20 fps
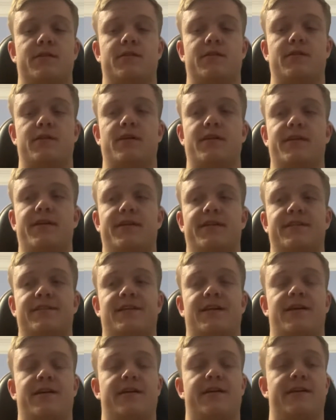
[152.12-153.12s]
nothing
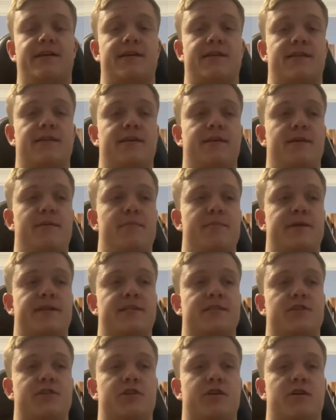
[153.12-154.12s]
exciting. I think he
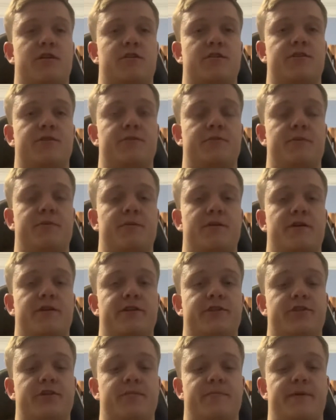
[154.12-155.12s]
missed a shot or two he
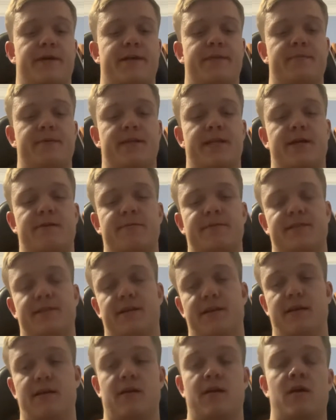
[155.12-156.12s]
probably should have made, but that was
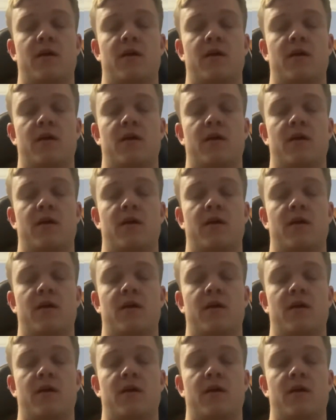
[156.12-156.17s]
it.